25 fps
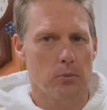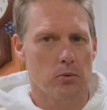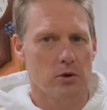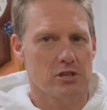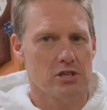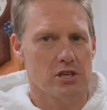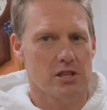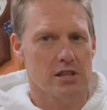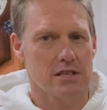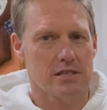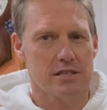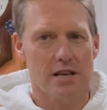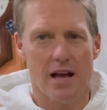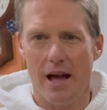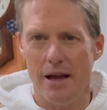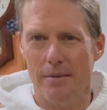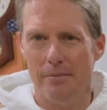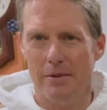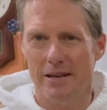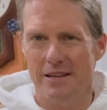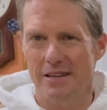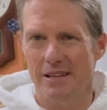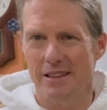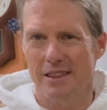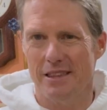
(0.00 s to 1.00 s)
which at the time
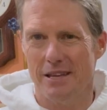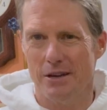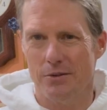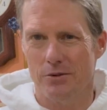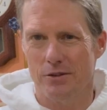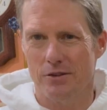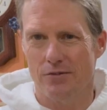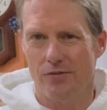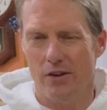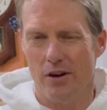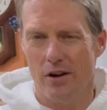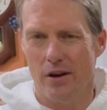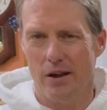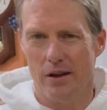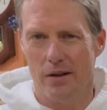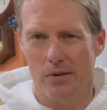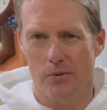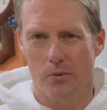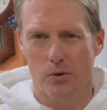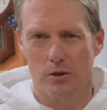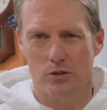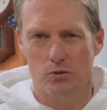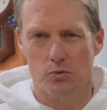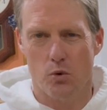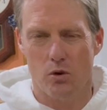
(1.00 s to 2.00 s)
I didn't think was
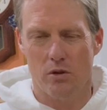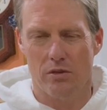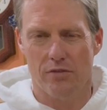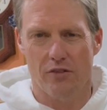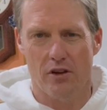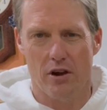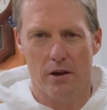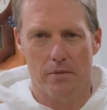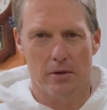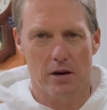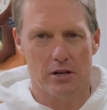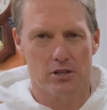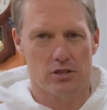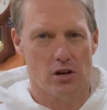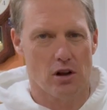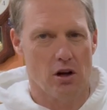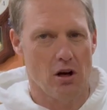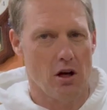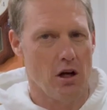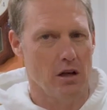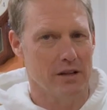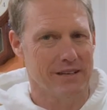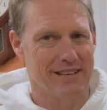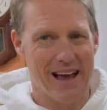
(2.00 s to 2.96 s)
worth very much at all.